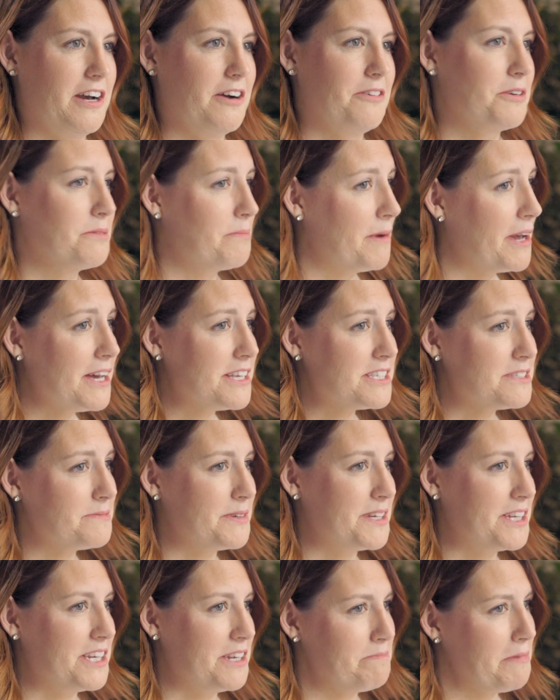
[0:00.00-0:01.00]
out with my
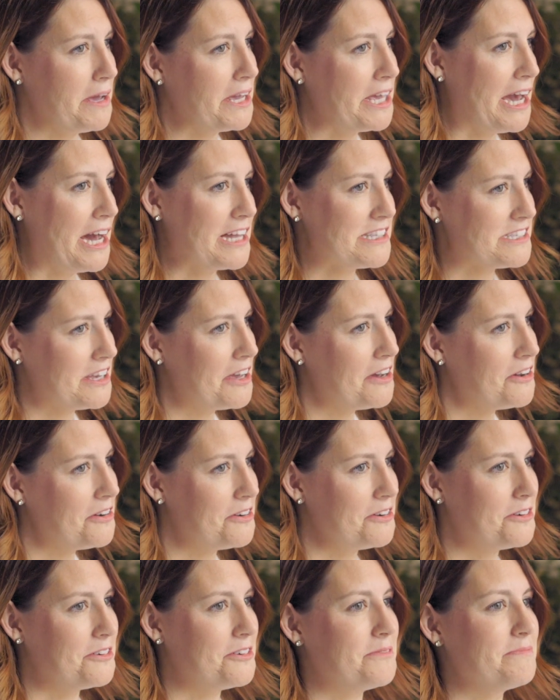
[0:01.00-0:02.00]
husband and my cats at
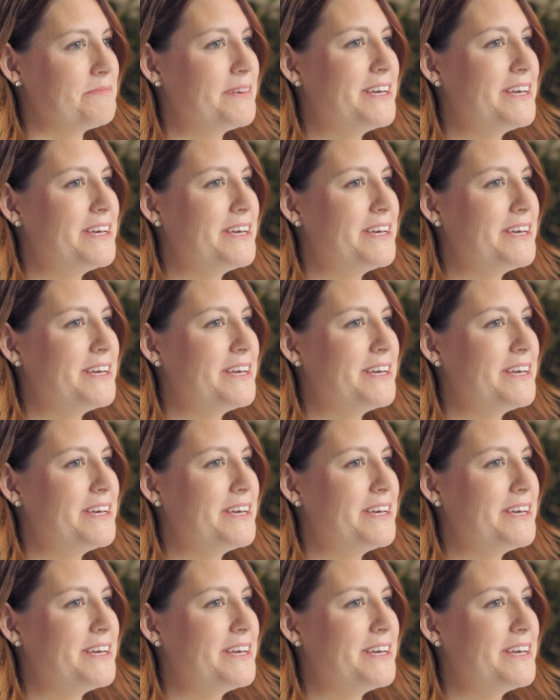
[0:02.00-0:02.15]
home.